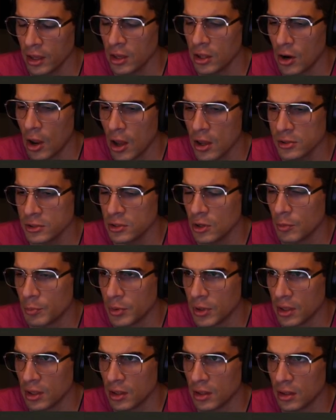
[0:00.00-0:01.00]
it
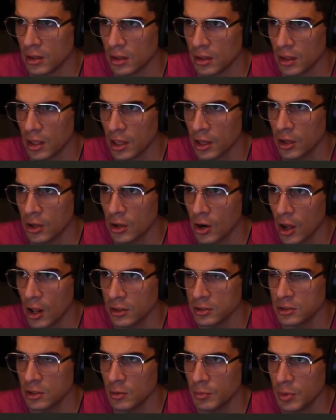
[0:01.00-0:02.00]
could
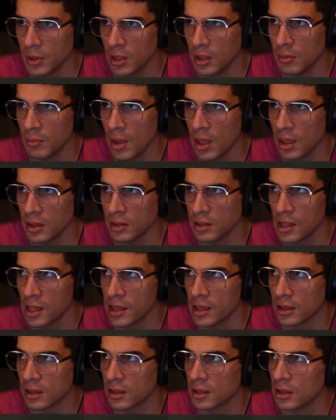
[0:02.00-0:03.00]
also be, man,
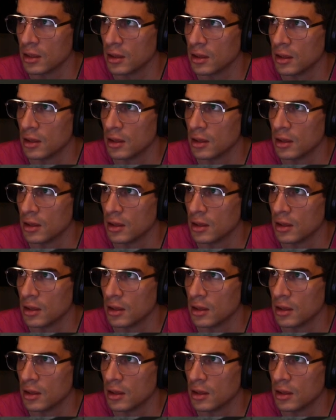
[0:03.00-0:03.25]
like